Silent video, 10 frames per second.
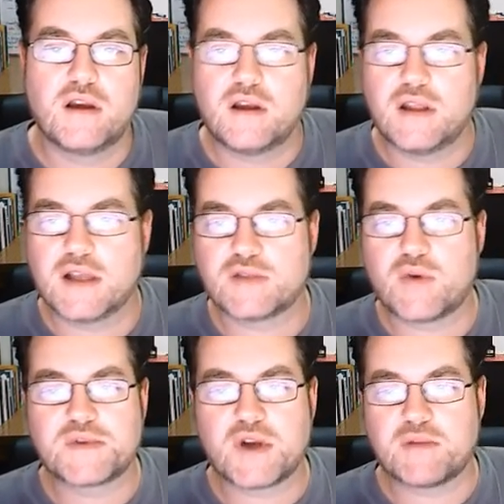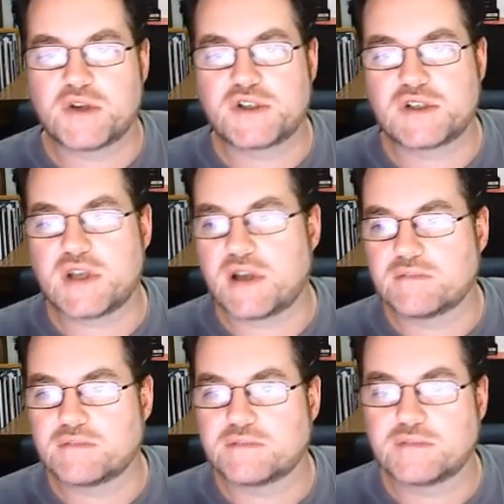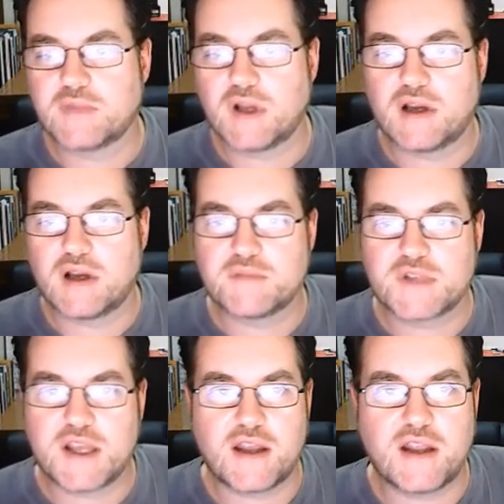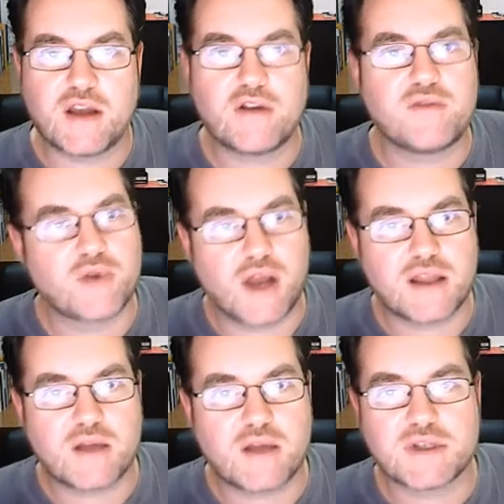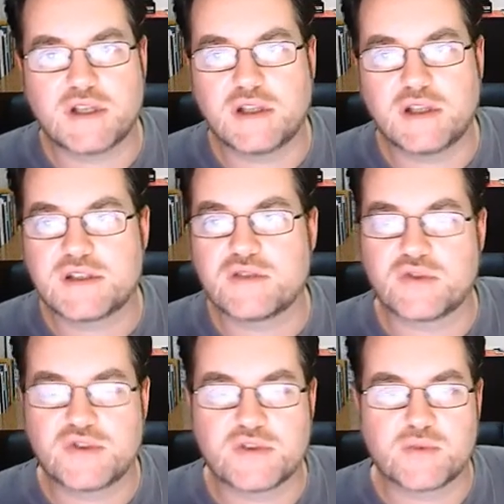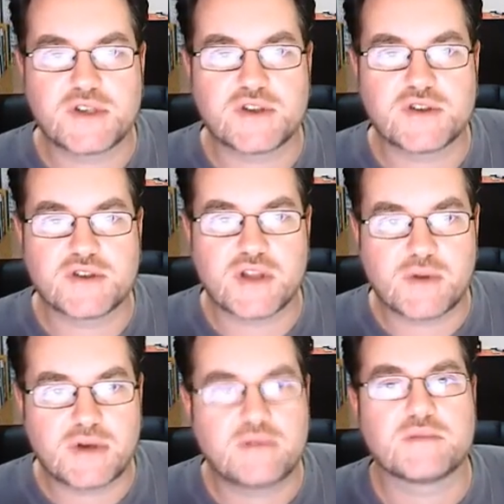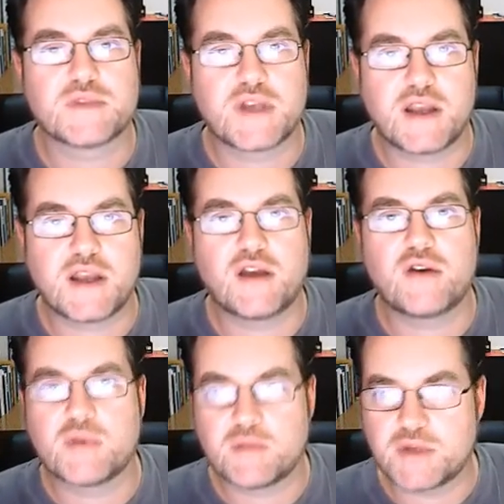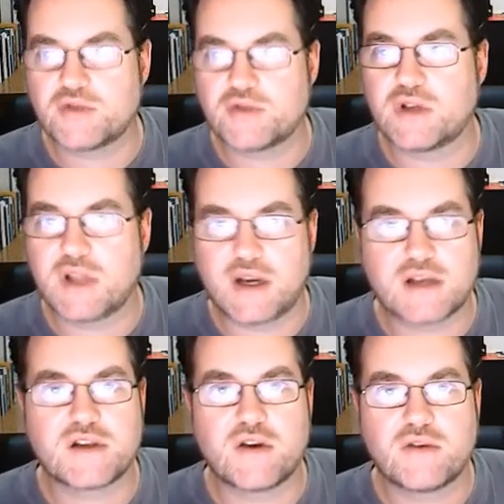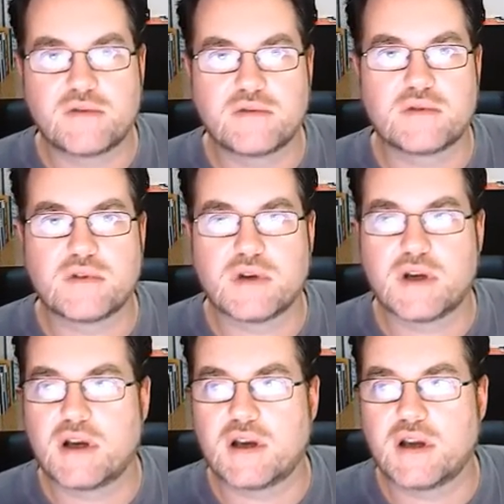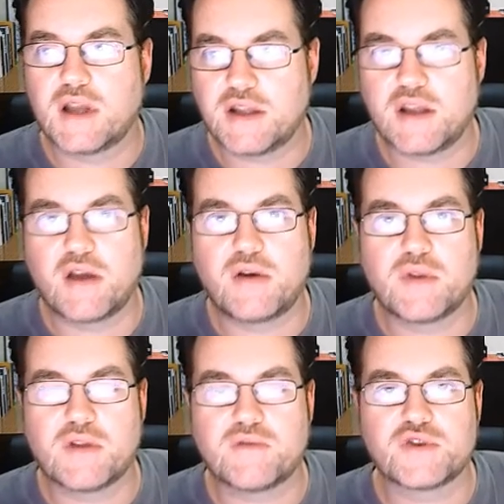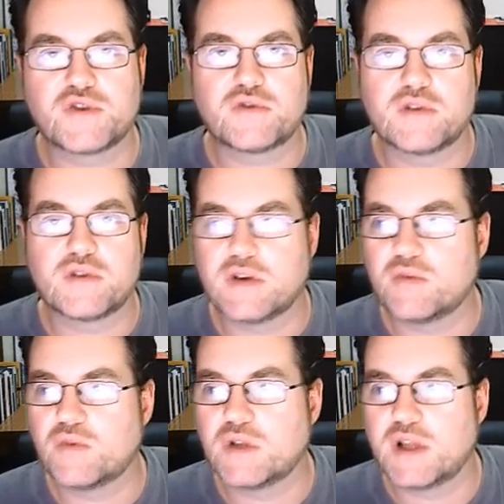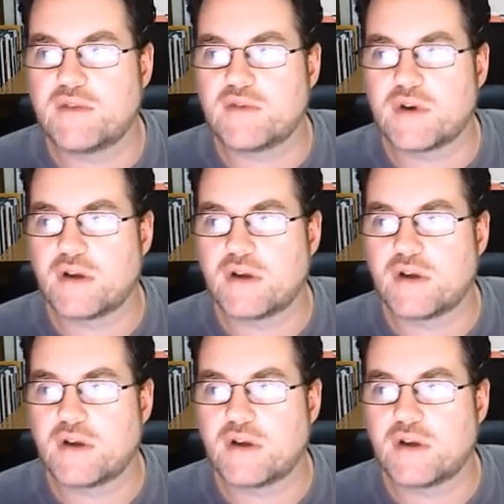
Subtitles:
That's website purchasing. See how you go. If you want to add that one to your list or do some research on that one, see how you go. But be sure to let us know how you're going with it for sure, and we'll let everyone know.